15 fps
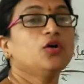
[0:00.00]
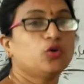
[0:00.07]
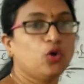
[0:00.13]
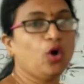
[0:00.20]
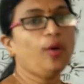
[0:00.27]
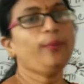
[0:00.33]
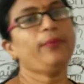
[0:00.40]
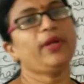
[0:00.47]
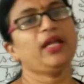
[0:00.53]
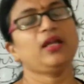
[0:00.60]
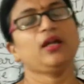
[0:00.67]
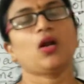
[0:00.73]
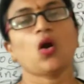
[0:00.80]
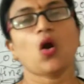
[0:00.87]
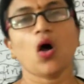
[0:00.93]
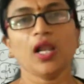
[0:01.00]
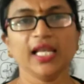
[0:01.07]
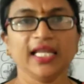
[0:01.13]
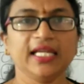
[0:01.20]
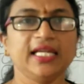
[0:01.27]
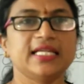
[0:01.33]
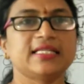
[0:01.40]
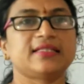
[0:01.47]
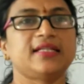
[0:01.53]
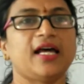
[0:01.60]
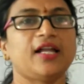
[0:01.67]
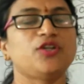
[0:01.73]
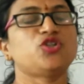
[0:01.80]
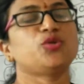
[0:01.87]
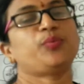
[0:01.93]
combing, rolling is
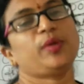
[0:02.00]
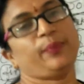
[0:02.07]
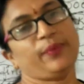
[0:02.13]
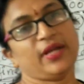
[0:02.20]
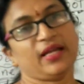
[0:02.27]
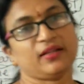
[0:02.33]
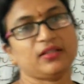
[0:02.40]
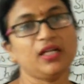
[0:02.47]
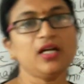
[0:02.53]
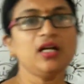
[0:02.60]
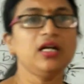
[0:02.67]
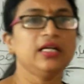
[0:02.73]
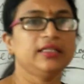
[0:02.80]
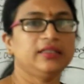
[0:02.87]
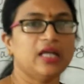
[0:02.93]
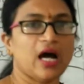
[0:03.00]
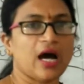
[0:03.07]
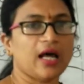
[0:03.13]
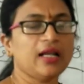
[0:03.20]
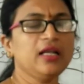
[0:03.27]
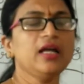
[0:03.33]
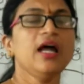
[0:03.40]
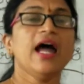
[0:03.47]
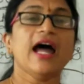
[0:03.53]
done to prepare the yarn.